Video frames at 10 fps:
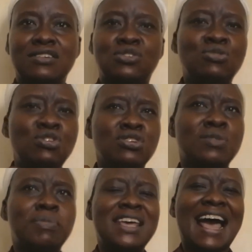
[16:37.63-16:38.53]
should
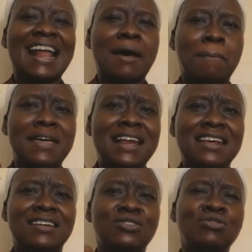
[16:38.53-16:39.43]
not be
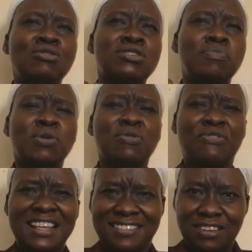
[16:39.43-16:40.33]
unappealing, should not be
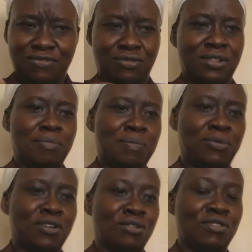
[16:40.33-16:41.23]
offensive to the
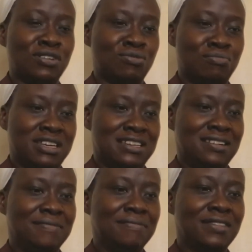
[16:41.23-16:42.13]
people you are going to
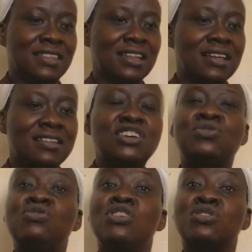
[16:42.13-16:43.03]
meet. They
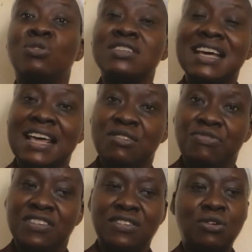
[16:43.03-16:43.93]
should not cause any
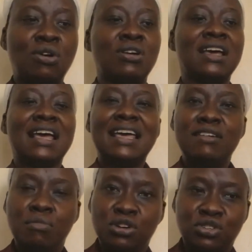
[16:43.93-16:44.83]
physical,
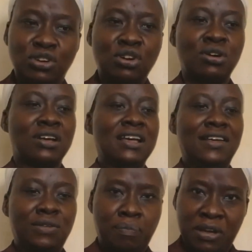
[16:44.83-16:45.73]
emotional,
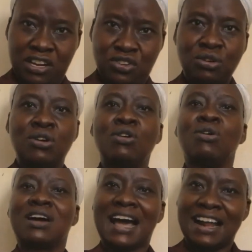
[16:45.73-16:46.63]
spiritual,
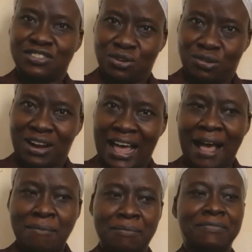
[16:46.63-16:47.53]
or cultural
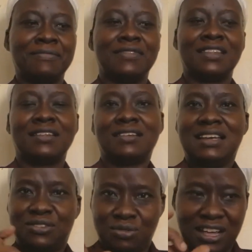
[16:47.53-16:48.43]
harm
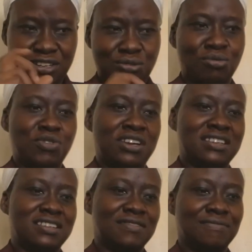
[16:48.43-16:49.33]
to that
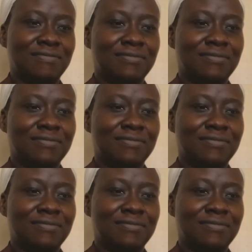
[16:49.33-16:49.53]
community.